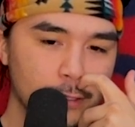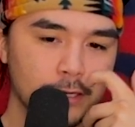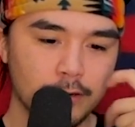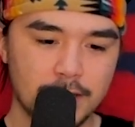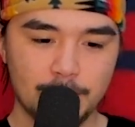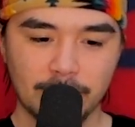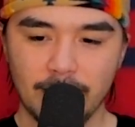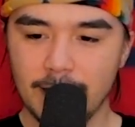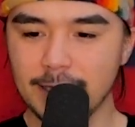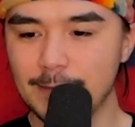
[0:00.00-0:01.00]
You know, keep it
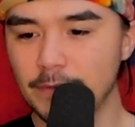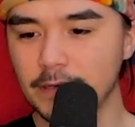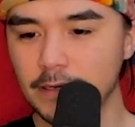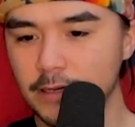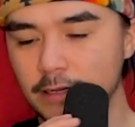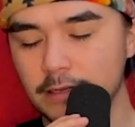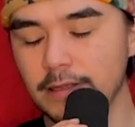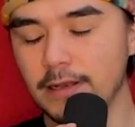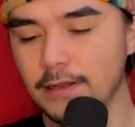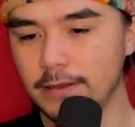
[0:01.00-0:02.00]
light, keep it
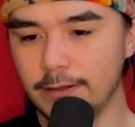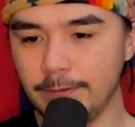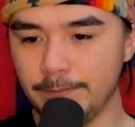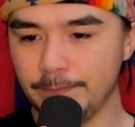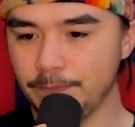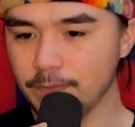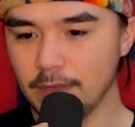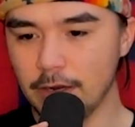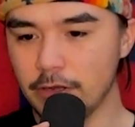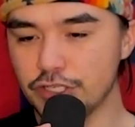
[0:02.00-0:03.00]
good, and,
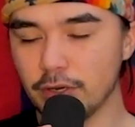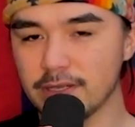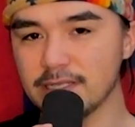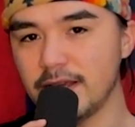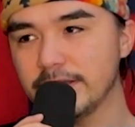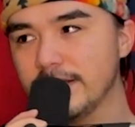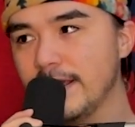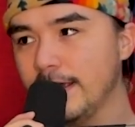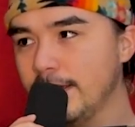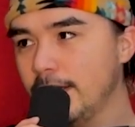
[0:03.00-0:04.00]
you know, enjoy the sun
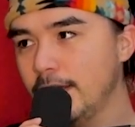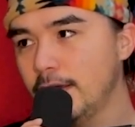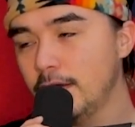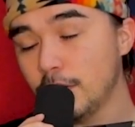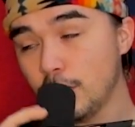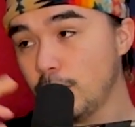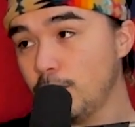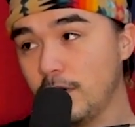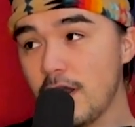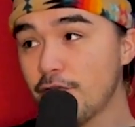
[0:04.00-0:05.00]
today.
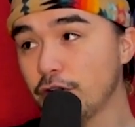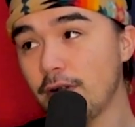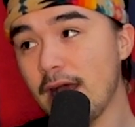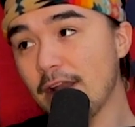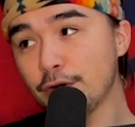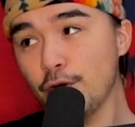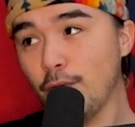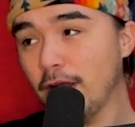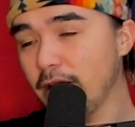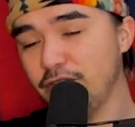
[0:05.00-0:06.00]
Or wherever you're at. I don't know
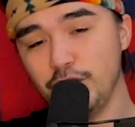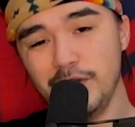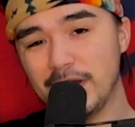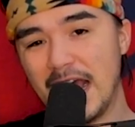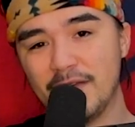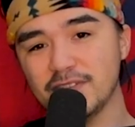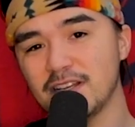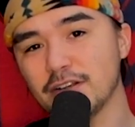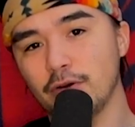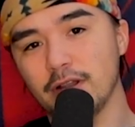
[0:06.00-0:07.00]
where, if you even have
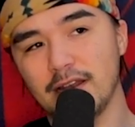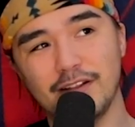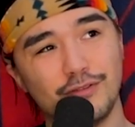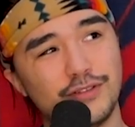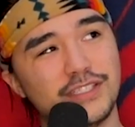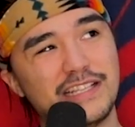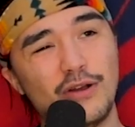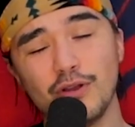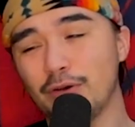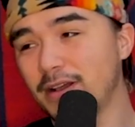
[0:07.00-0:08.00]
sun going on. I know there's
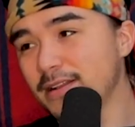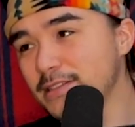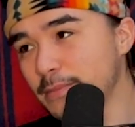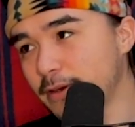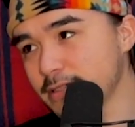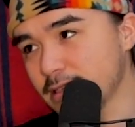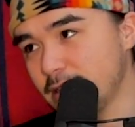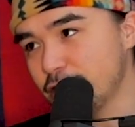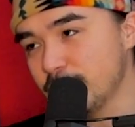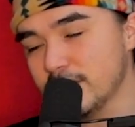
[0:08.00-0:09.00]
snow going on in some parts of the
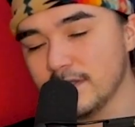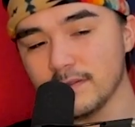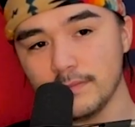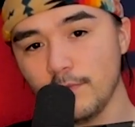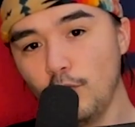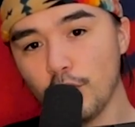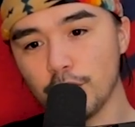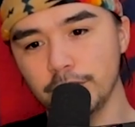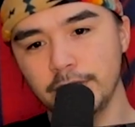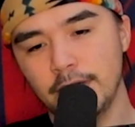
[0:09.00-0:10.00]
countries and
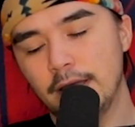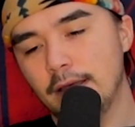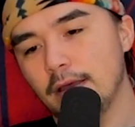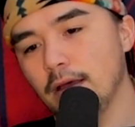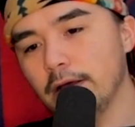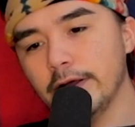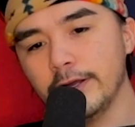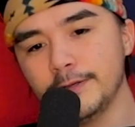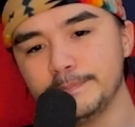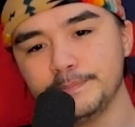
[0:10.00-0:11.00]
world.
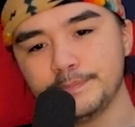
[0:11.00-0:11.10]
But